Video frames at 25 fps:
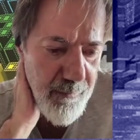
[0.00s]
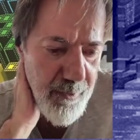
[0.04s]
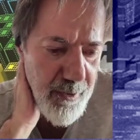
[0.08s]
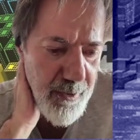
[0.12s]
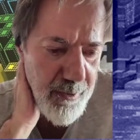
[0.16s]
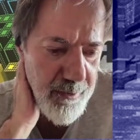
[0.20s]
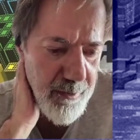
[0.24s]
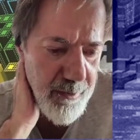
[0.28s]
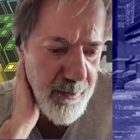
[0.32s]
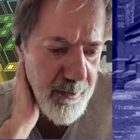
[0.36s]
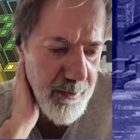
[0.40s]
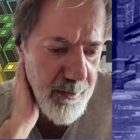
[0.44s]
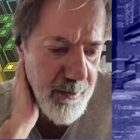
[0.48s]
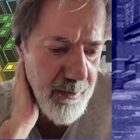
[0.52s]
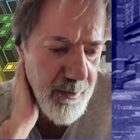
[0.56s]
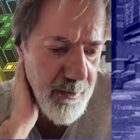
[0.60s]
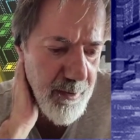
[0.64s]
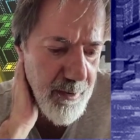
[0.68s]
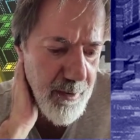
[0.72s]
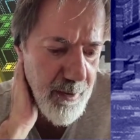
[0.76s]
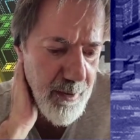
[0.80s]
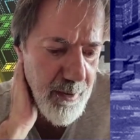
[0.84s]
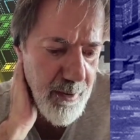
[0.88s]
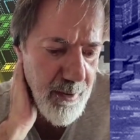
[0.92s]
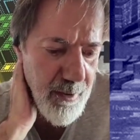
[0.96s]

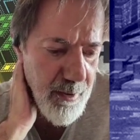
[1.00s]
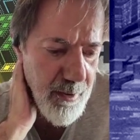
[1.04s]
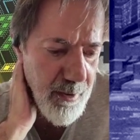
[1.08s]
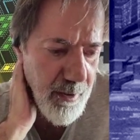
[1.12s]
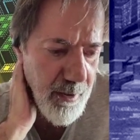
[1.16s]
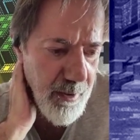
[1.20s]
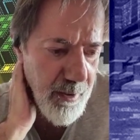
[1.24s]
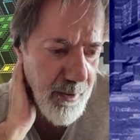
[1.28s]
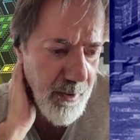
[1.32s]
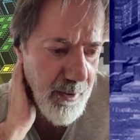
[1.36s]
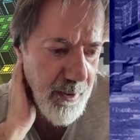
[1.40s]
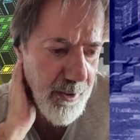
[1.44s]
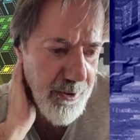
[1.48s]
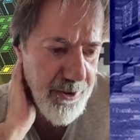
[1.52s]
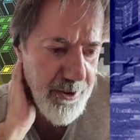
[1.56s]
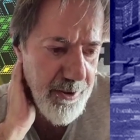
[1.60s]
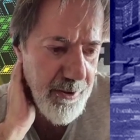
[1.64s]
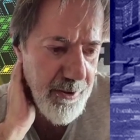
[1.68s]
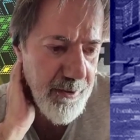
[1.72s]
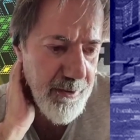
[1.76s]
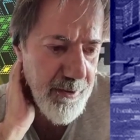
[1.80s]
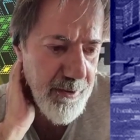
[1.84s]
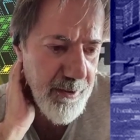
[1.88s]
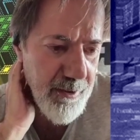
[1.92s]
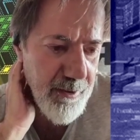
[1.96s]
I
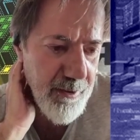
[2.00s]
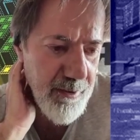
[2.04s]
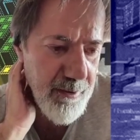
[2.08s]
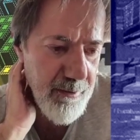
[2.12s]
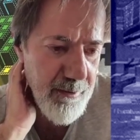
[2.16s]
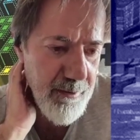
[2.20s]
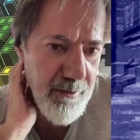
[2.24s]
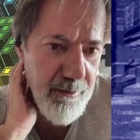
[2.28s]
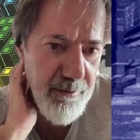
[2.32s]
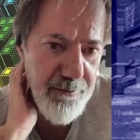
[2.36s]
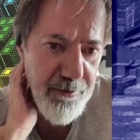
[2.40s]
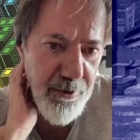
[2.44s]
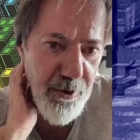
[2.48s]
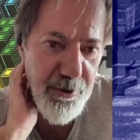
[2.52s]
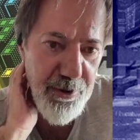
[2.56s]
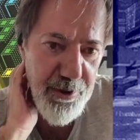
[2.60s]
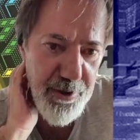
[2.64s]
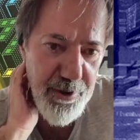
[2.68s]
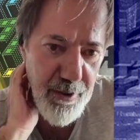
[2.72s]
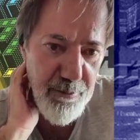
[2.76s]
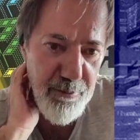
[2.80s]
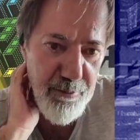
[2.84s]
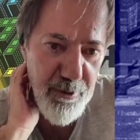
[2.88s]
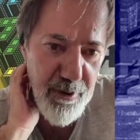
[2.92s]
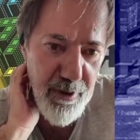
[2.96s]
actually did First
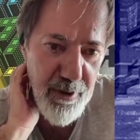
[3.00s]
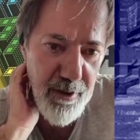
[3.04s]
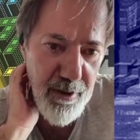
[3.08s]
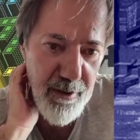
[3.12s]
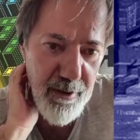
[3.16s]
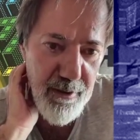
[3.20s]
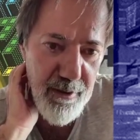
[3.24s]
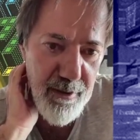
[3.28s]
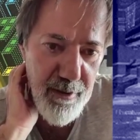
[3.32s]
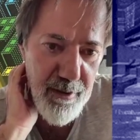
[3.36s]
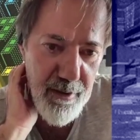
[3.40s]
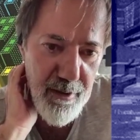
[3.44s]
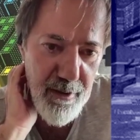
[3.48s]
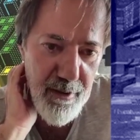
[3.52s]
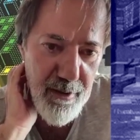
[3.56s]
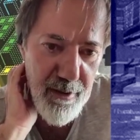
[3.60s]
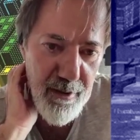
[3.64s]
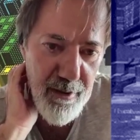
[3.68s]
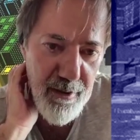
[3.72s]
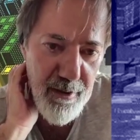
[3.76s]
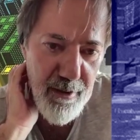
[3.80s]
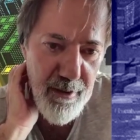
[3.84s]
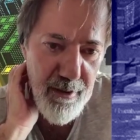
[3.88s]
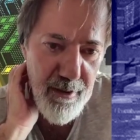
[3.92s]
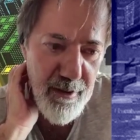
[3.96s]
Samurai
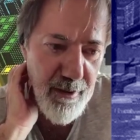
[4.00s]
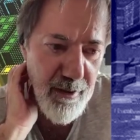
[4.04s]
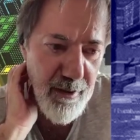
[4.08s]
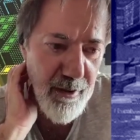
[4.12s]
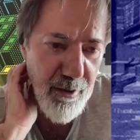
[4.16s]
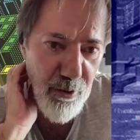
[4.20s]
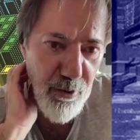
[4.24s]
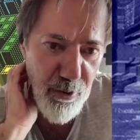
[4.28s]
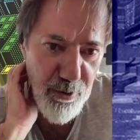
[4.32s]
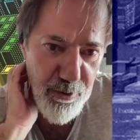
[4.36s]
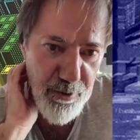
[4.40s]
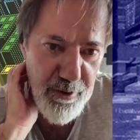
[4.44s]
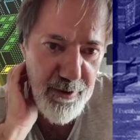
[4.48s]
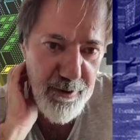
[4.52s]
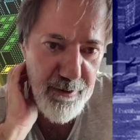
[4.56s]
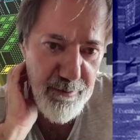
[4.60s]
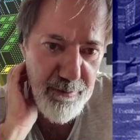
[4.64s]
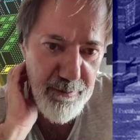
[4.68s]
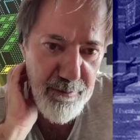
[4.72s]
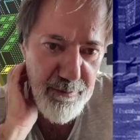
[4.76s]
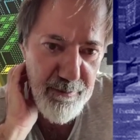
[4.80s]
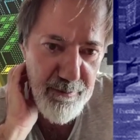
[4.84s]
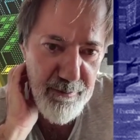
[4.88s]
on the